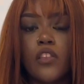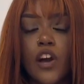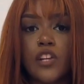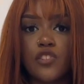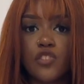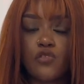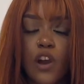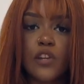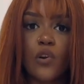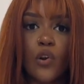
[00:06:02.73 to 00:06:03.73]
that I just
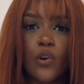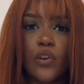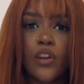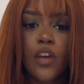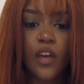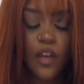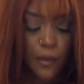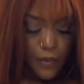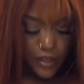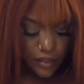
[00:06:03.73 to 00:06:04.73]
tried on.
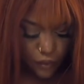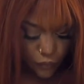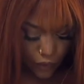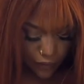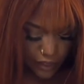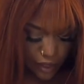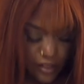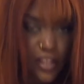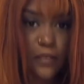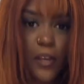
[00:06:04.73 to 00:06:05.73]
But these are very nice,
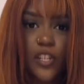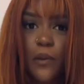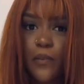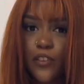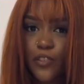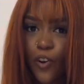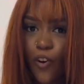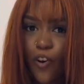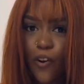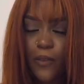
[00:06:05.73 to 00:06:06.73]
especially with the
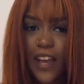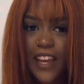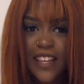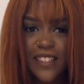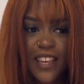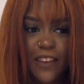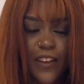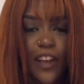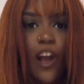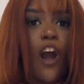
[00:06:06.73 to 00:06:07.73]
top. Like, it's
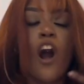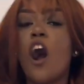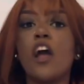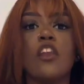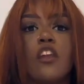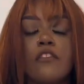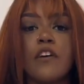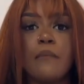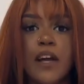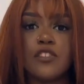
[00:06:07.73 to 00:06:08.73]
giving. I love a
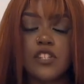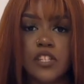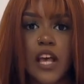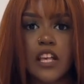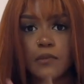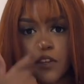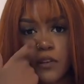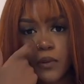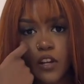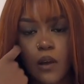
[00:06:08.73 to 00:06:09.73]
matching set, especially
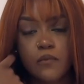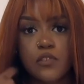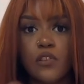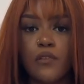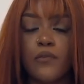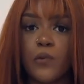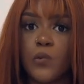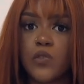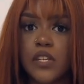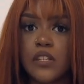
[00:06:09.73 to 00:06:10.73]
when it comes to the
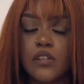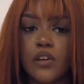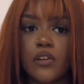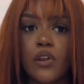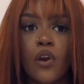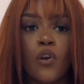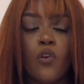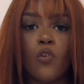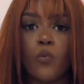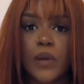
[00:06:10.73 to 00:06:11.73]
fall season
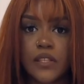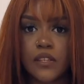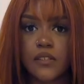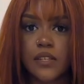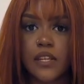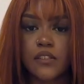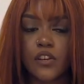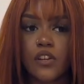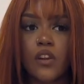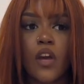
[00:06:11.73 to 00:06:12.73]
or winter
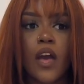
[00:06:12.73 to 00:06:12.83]
season,